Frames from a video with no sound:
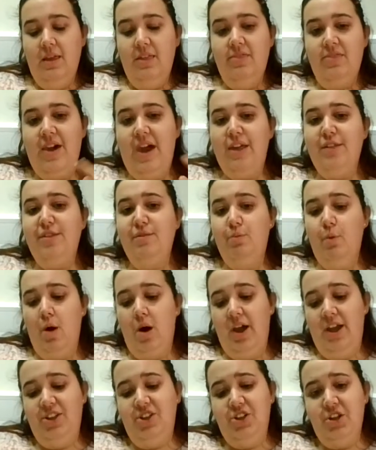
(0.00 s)
That's
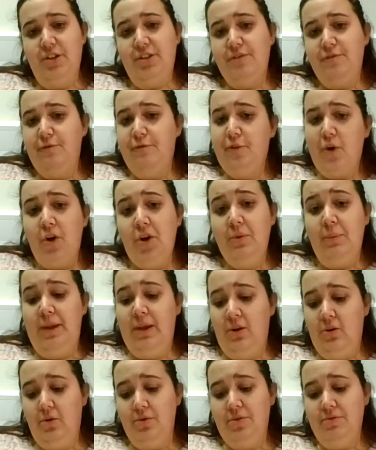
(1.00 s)
why just following
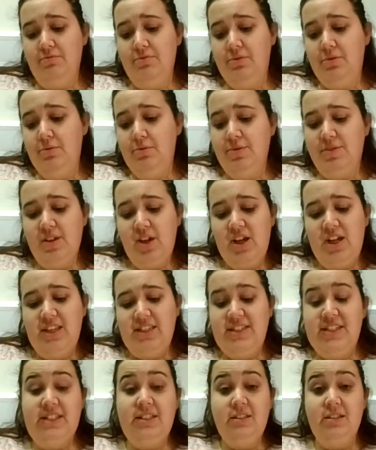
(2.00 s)
God's rules
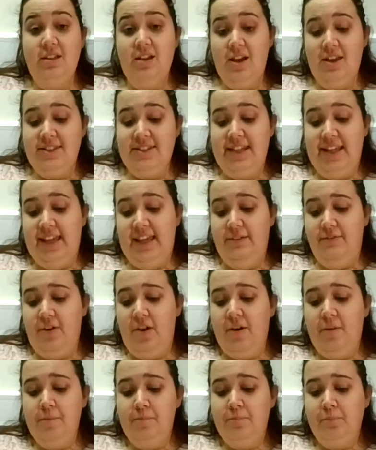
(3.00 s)
didn't cut it
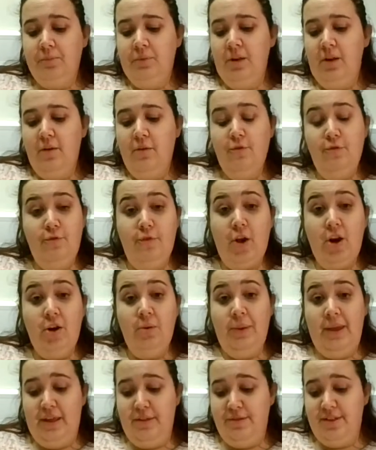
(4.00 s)
either.
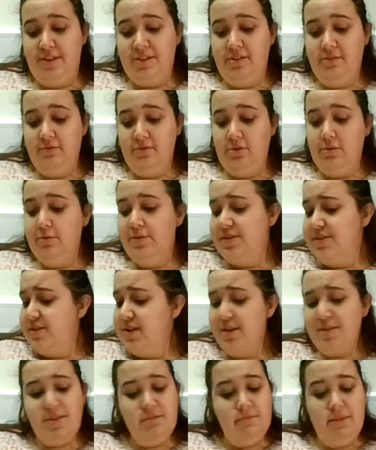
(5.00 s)
Following a set of rules
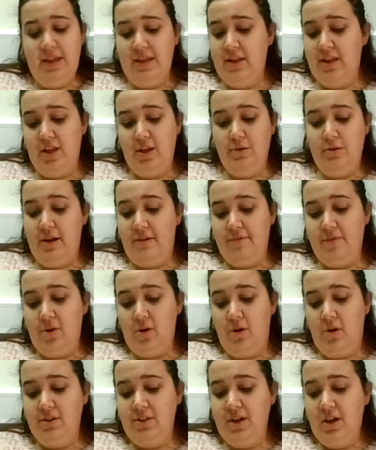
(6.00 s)
doesn't mean that you love
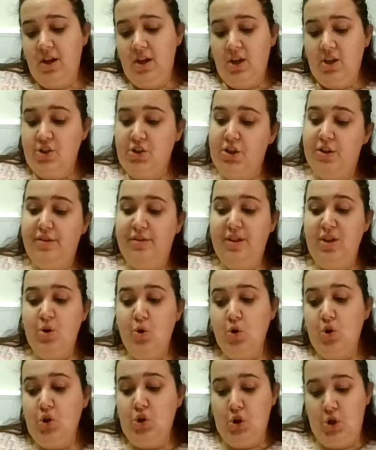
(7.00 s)
God, just that
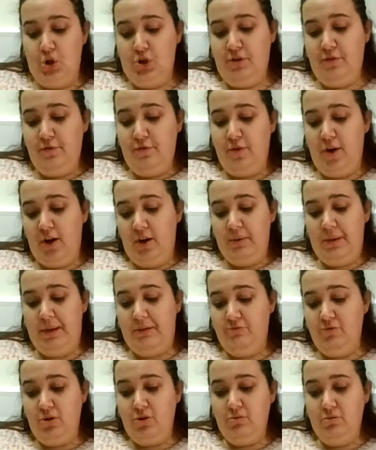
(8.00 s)
you're good at
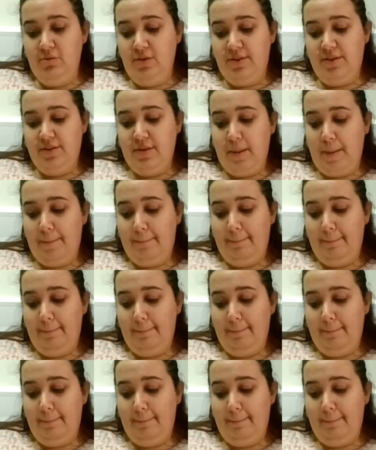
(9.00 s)
following rules.